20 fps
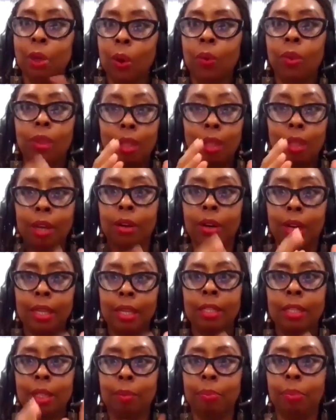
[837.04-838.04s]
so there
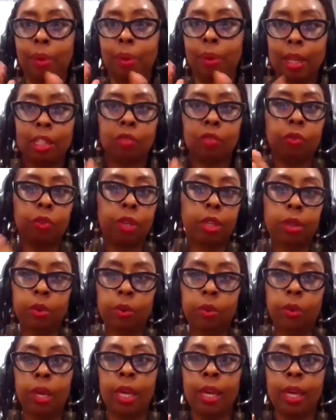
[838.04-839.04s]
is a place for
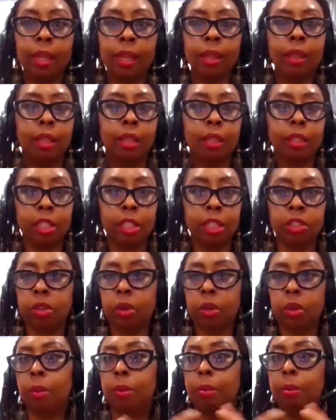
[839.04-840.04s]
you in the
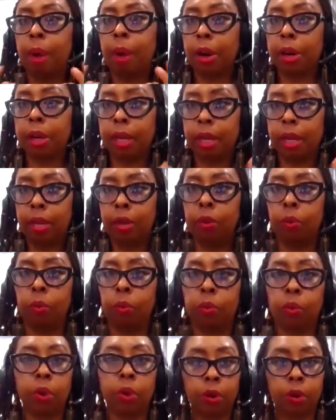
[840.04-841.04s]
digital marketing
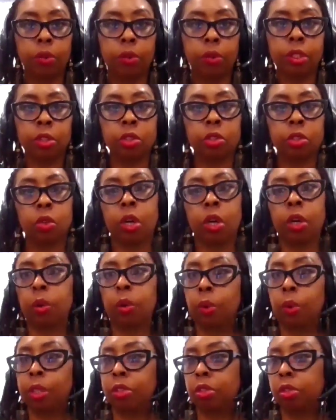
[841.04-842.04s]
world. And so I
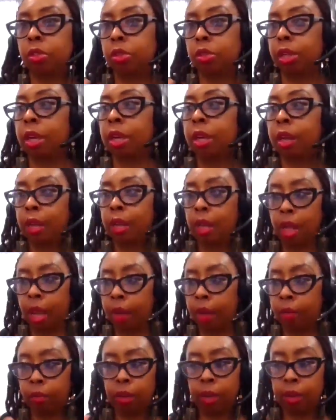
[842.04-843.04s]
don't want you to
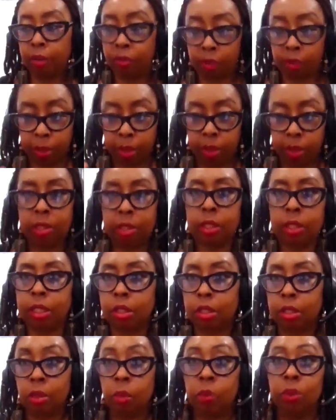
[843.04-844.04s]
ever, if a person
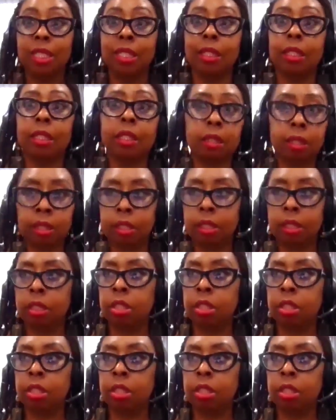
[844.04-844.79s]
who is listening